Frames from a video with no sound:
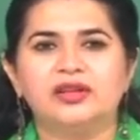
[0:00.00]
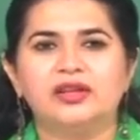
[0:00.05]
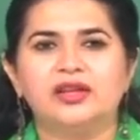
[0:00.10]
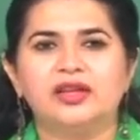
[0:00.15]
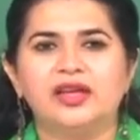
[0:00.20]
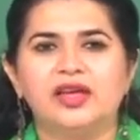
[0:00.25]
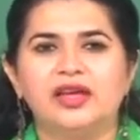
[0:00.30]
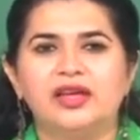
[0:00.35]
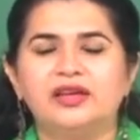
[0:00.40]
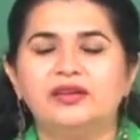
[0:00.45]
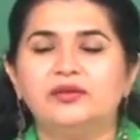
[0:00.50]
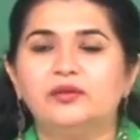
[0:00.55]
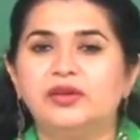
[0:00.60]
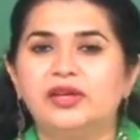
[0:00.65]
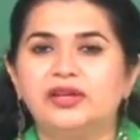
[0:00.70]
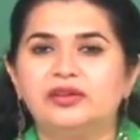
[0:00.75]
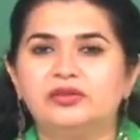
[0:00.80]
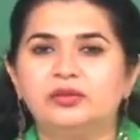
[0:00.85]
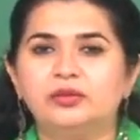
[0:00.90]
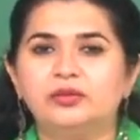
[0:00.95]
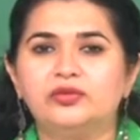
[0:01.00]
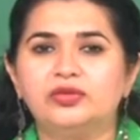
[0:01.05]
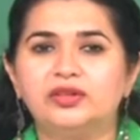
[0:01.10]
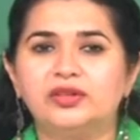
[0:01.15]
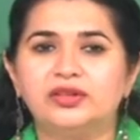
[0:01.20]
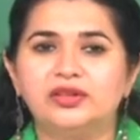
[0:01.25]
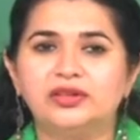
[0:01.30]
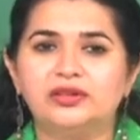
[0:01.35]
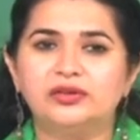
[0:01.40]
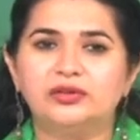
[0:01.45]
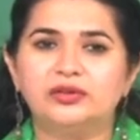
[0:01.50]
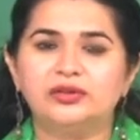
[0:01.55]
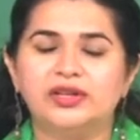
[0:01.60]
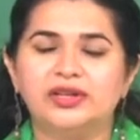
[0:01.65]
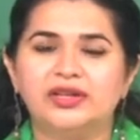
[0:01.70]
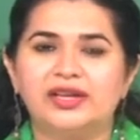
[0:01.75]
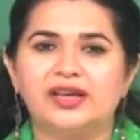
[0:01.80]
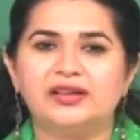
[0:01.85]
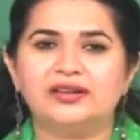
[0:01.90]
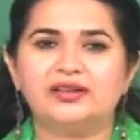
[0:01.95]
and we are sutured into the
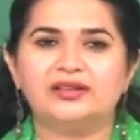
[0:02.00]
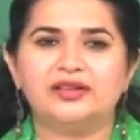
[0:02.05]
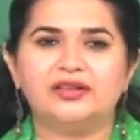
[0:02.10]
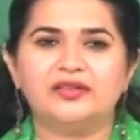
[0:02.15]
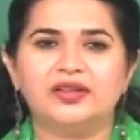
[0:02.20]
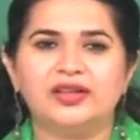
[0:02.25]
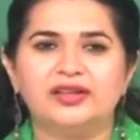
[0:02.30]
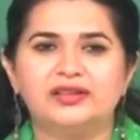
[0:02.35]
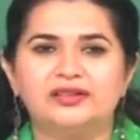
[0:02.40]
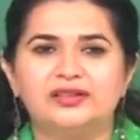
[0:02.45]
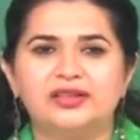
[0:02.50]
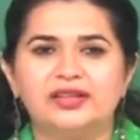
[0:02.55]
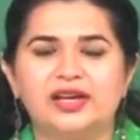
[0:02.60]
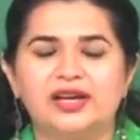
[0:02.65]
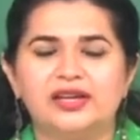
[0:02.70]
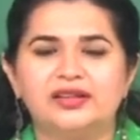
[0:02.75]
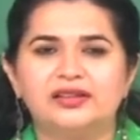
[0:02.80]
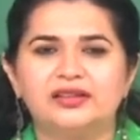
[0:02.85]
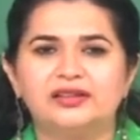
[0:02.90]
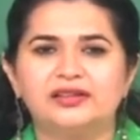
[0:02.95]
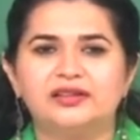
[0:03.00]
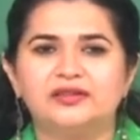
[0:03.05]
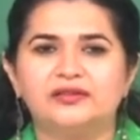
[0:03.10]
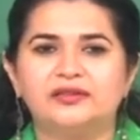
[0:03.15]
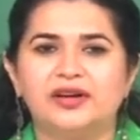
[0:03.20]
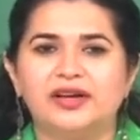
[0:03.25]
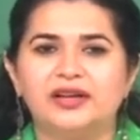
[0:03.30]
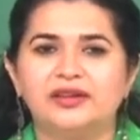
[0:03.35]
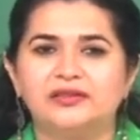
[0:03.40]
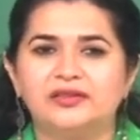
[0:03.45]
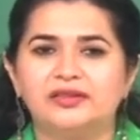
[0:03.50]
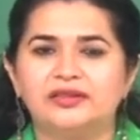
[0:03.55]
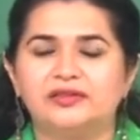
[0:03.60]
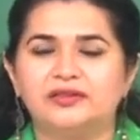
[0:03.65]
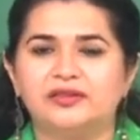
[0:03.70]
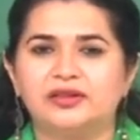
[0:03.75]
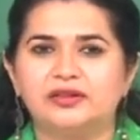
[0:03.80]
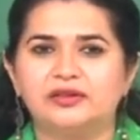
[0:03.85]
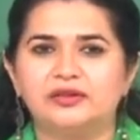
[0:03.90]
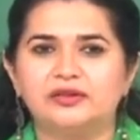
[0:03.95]
narrative as they identify with
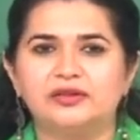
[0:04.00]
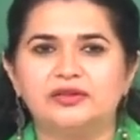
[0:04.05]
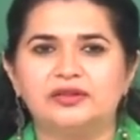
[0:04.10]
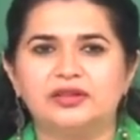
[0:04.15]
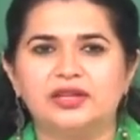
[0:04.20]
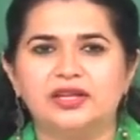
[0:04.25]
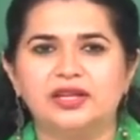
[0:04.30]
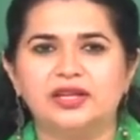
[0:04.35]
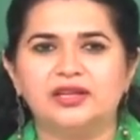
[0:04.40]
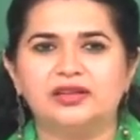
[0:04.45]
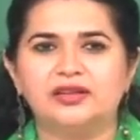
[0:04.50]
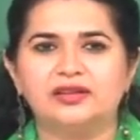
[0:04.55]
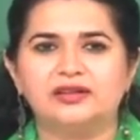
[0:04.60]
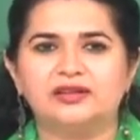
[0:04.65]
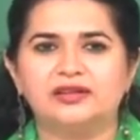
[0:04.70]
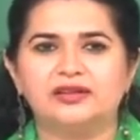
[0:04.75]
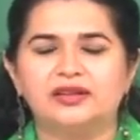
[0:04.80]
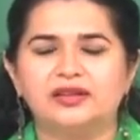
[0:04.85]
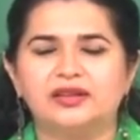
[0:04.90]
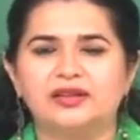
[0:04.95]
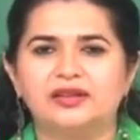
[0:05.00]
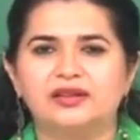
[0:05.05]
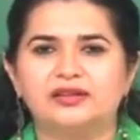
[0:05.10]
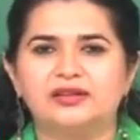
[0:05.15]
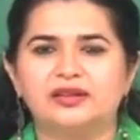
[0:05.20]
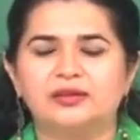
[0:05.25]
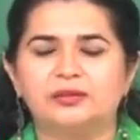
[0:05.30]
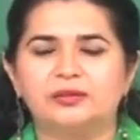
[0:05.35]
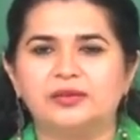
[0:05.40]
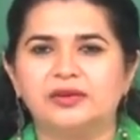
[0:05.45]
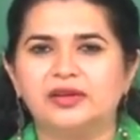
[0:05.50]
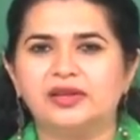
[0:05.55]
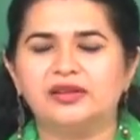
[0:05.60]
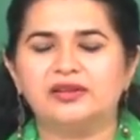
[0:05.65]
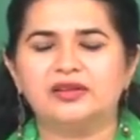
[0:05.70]
Varun's gaze, surprised,